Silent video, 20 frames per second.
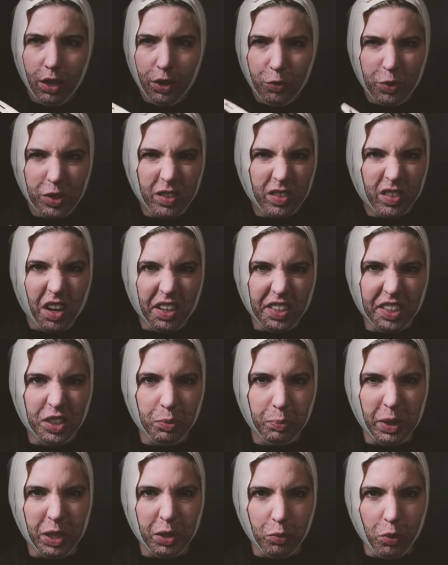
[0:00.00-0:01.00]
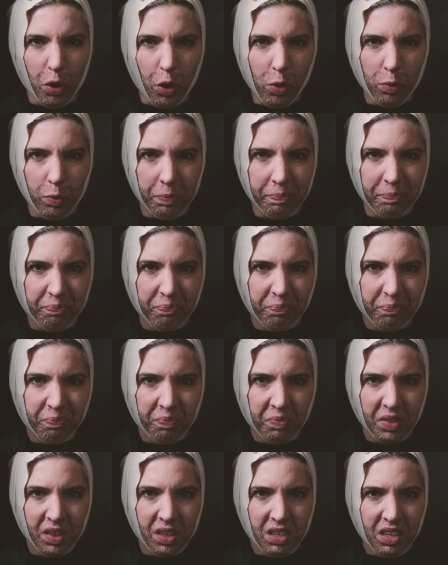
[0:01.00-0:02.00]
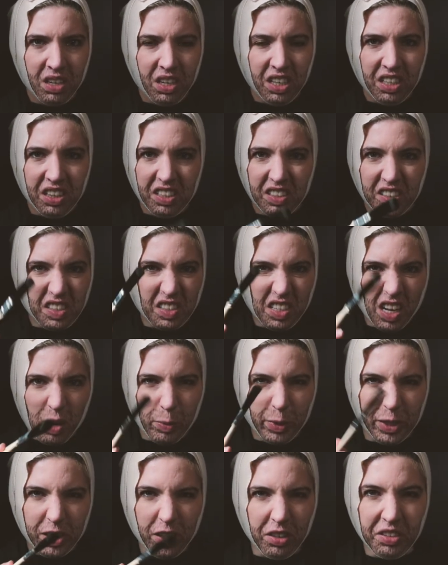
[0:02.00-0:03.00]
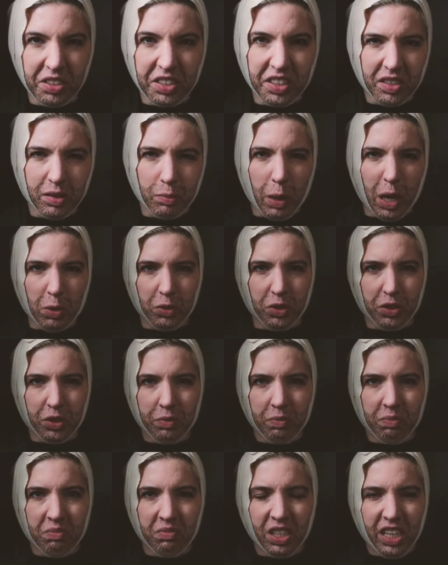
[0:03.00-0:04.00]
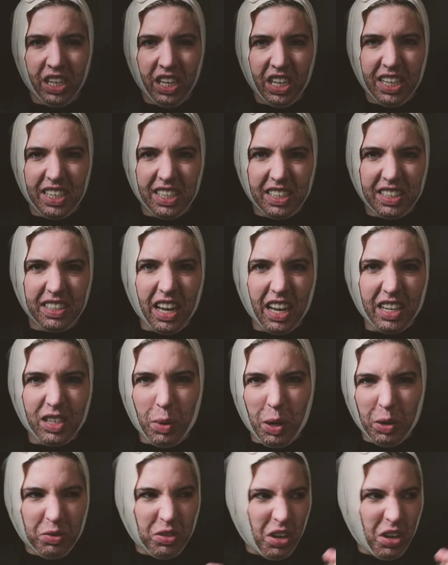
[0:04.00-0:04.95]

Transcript: Disgust me, you know. This is not what art is about. It is not about